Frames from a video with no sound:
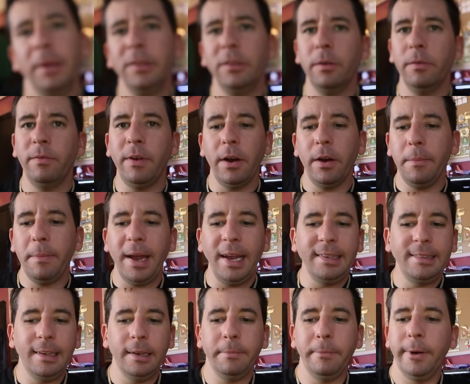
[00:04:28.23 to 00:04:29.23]
Pins are very
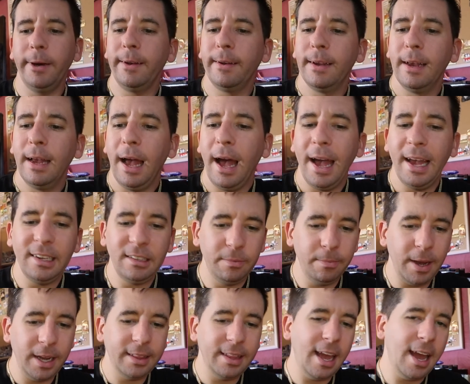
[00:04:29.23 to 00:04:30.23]
basic, but I
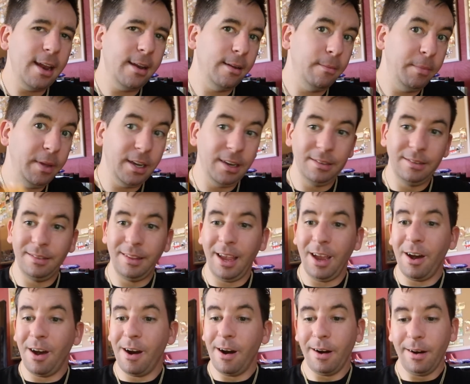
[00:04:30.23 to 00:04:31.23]
expect that because
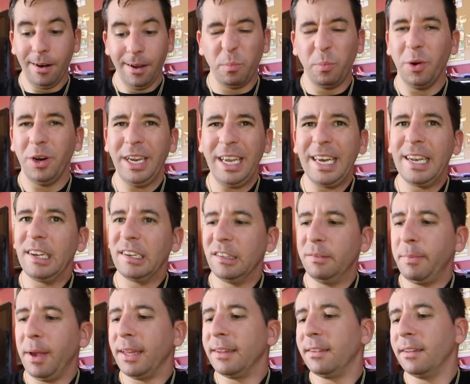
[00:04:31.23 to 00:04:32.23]
they are pretty
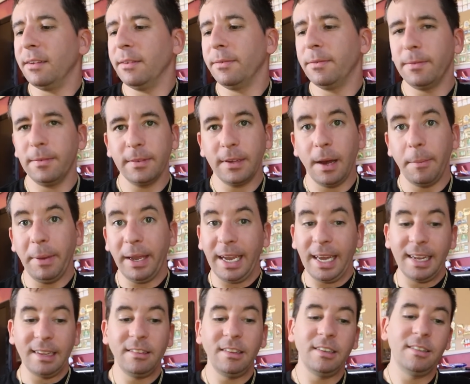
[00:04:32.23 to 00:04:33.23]
inexpensive, coming
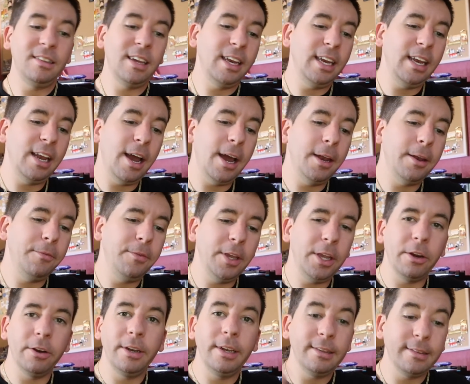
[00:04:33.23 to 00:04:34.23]
in at $6.99 if you
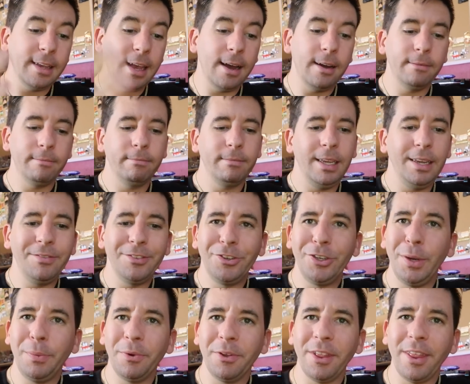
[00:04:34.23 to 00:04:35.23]
get your discount, even
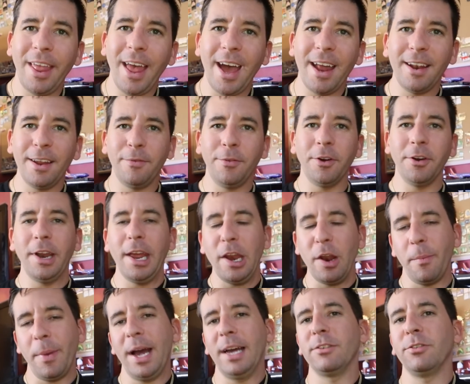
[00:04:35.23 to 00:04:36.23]
cheaper than that if you're an
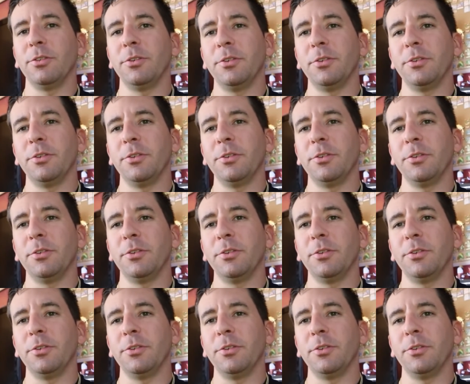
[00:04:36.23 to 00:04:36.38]
annual pass